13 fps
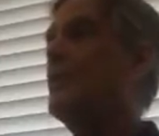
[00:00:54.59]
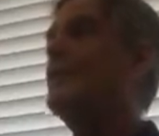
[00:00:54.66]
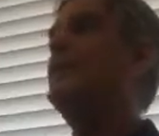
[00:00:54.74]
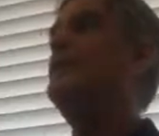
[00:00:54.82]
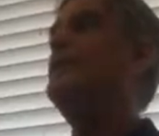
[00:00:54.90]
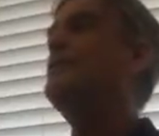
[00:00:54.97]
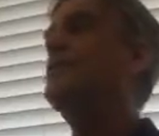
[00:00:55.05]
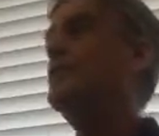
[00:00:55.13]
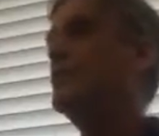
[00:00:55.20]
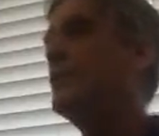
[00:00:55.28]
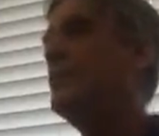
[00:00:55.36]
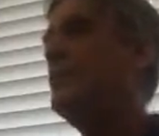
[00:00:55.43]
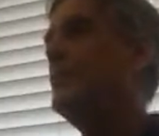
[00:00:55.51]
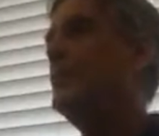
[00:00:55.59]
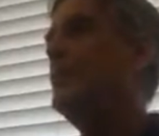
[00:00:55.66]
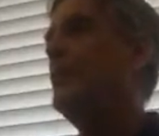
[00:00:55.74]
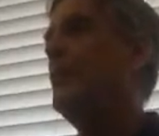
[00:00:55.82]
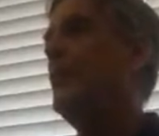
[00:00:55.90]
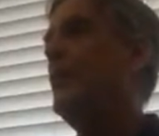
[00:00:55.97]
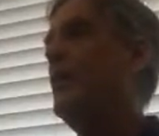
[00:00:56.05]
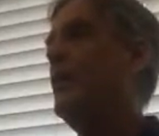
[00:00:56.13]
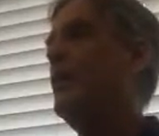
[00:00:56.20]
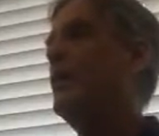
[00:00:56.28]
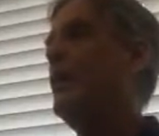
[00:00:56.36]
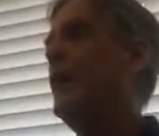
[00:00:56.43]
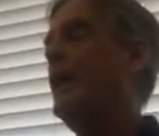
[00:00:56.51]
a lot easier.
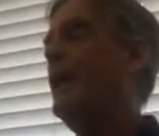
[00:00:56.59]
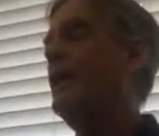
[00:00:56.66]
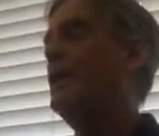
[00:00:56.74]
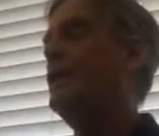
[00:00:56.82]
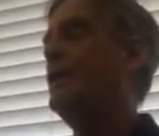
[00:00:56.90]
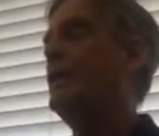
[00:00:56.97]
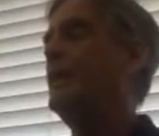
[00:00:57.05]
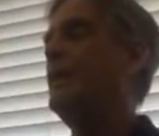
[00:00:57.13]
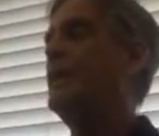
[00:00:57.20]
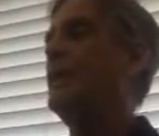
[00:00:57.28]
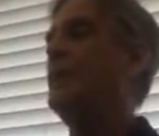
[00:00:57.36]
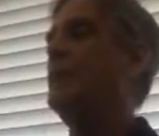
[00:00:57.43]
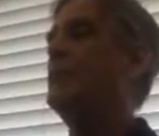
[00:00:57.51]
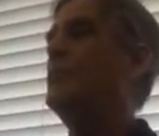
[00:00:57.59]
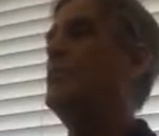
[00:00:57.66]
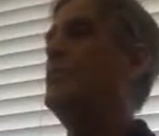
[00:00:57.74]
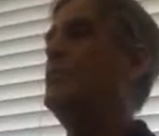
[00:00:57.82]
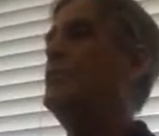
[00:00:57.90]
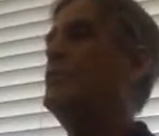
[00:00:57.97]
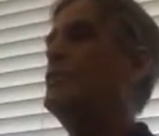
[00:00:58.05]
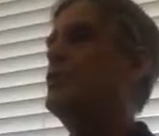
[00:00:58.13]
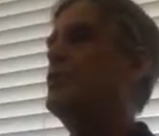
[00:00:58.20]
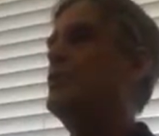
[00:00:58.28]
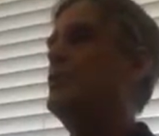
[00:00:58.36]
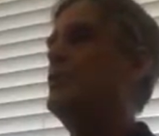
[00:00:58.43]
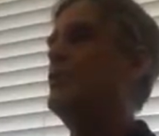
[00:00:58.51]
While they had
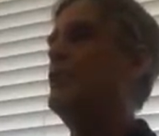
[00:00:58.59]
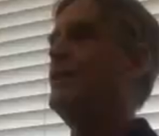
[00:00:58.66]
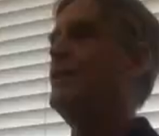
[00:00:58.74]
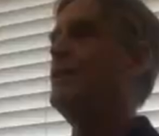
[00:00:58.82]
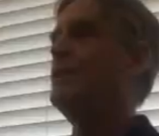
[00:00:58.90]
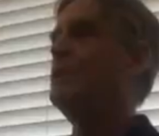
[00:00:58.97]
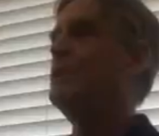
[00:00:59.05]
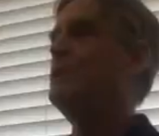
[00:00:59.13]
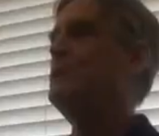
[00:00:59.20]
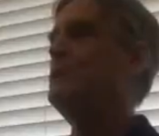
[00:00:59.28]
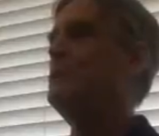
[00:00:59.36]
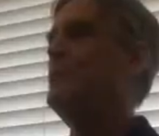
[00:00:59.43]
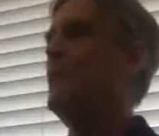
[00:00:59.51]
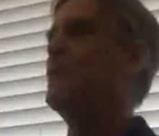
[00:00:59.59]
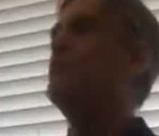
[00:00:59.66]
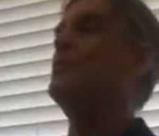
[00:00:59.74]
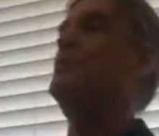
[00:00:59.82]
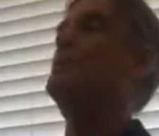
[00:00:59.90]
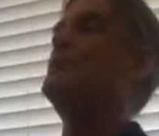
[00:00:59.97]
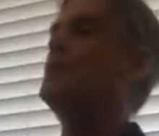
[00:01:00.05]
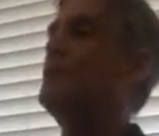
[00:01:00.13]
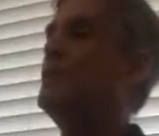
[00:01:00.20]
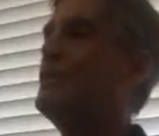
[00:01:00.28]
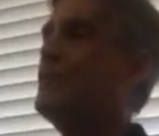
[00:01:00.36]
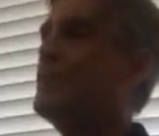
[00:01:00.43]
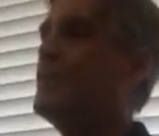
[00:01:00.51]
certain X-ray machines,